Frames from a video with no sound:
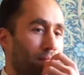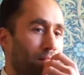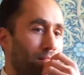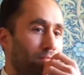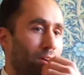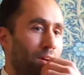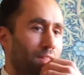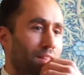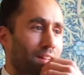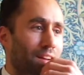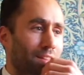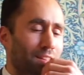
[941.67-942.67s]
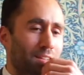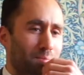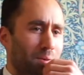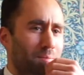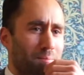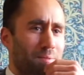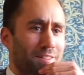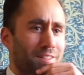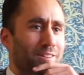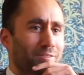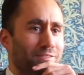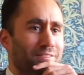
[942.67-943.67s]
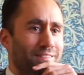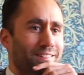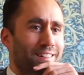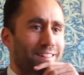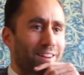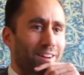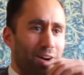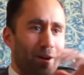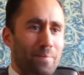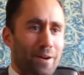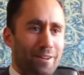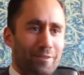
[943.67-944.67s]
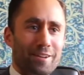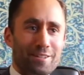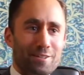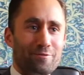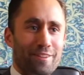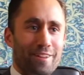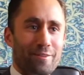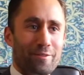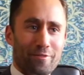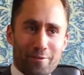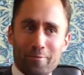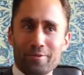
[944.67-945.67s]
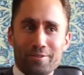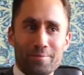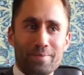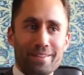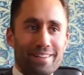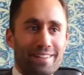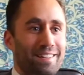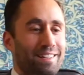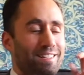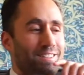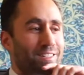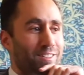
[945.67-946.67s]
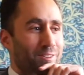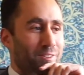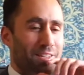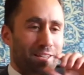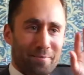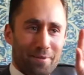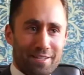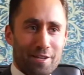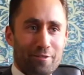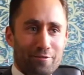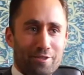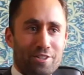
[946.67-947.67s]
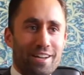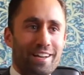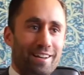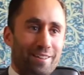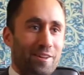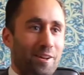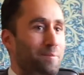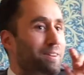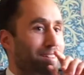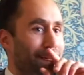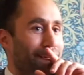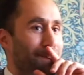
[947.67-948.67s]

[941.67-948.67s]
So I think it's probably myself. I think I'm my greatest fear if I want to be. So as long as I keep myself in check, I think I'm okay.